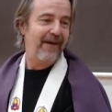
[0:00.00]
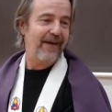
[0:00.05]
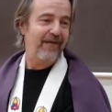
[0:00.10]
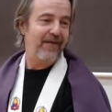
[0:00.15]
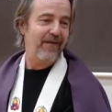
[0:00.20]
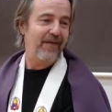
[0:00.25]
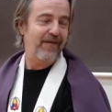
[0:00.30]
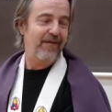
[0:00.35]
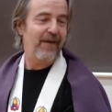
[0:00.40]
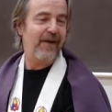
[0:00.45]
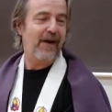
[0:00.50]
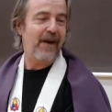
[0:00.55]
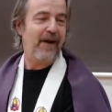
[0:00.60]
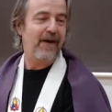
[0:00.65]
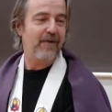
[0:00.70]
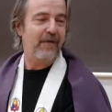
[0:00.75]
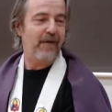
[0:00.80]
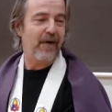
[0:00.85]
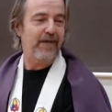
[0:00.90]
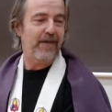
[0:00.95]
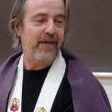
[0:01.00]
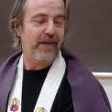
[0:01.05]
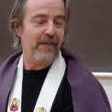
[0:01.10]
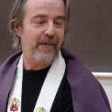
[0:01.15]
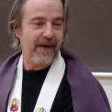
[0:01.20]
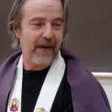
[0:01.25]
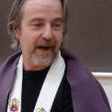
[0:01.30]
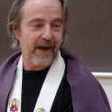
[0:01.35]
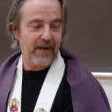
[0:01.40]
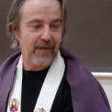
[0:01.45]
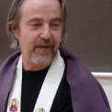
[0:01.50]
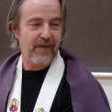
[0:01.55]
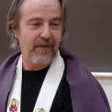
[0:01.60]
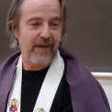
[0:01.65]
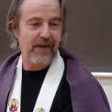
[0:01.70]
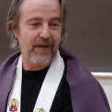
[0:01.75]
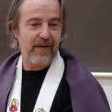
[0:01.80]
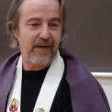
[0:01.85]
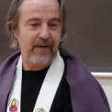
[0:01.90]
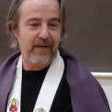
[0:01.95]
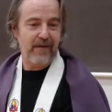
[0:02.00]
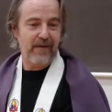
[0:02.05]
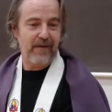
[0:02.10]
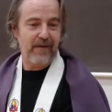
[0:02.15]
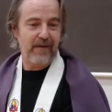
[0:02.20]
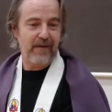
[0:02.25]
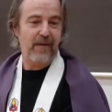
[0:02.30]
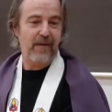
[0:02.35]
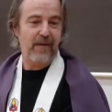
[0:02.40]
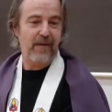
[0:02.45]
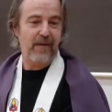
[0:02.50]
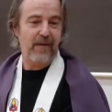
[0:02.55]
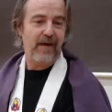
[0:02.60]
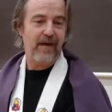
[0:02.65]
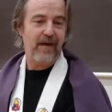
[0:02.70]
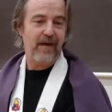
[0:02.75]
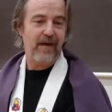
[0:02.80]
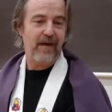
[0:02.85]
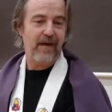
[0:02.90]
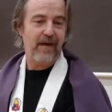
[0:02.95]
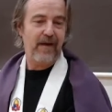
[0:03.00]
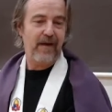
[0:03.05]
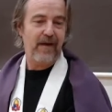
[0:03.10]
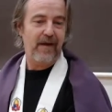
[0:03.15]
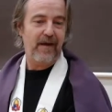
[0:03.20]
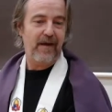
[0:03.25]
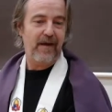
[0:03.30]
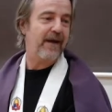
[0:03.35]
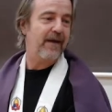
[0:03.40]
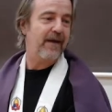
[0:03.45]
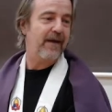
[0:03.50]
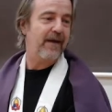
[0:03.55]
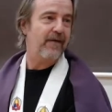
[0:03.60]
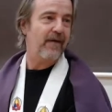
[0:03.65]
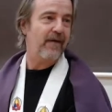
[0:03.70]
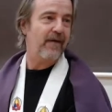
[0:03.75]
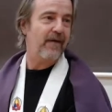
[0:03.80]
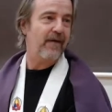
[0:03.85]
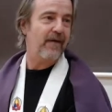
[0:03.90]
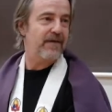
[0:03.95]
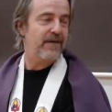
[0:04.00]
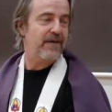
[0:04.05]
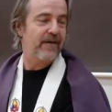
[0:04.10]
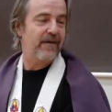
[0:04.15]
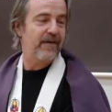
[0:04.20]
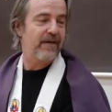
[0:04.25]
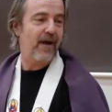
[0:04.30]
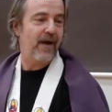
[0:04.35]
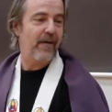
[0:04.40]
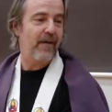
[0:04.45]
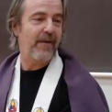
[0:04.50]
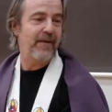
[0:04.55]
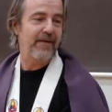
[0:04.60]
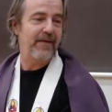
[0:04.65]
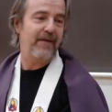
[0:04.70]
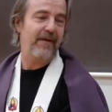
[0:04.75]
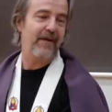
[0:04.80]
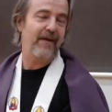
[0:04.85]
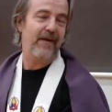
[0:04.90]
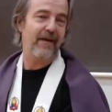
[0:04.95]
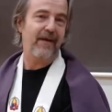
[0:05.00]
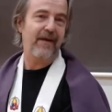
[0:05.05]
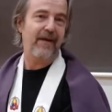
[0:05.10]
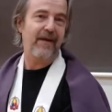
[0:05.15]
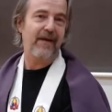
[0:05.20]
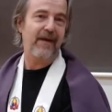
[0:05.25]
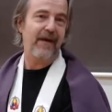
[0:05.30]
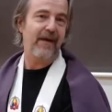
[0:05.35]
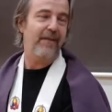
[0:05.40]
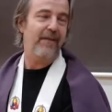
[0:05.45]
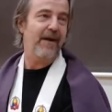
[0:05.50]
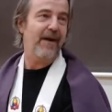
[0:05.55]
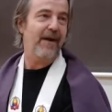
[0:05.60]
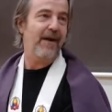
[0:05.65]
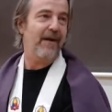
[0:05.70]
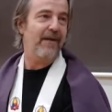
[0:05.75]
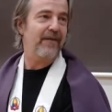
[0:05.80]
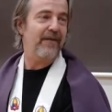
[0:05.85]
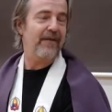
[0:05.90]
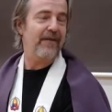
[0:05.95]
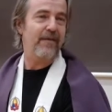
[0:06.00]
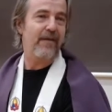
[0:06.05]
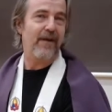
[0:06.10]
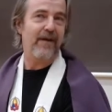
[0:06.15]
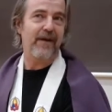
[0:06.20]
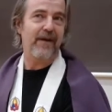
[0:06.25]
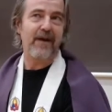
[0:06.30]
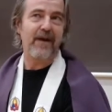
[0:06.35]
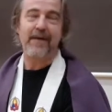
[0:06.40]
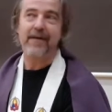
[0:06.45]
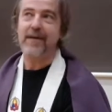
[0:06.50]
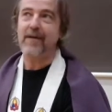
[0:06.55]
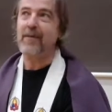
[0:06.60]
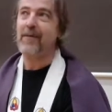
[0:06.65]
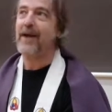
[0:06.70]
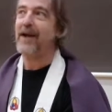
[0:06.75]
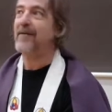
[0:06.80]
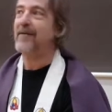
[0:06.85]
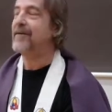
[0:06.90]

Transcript: you feel like you've got something out of it, then do consider making a donation to help us keep the classes running. I think we have